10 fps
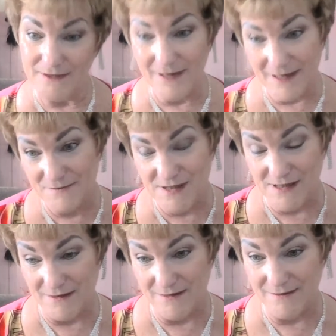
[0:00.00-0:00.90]
loves
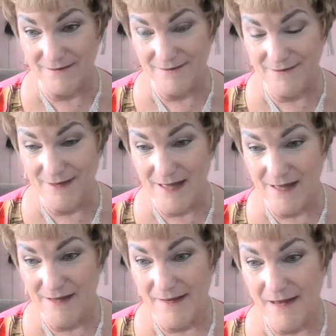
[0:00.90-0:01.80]
it.
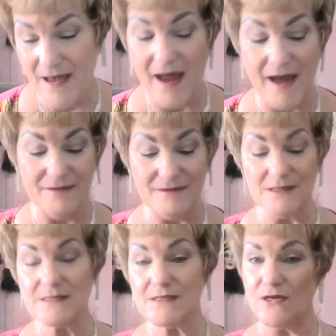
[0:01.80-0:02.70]
And
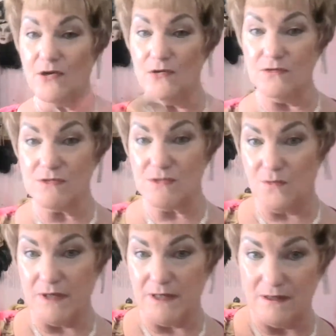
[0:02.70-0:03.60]
this goes
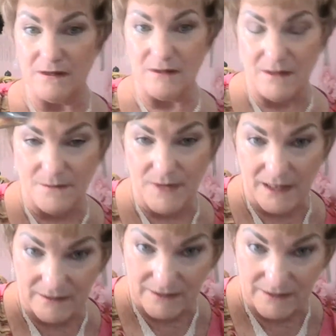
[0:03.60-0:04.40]
with about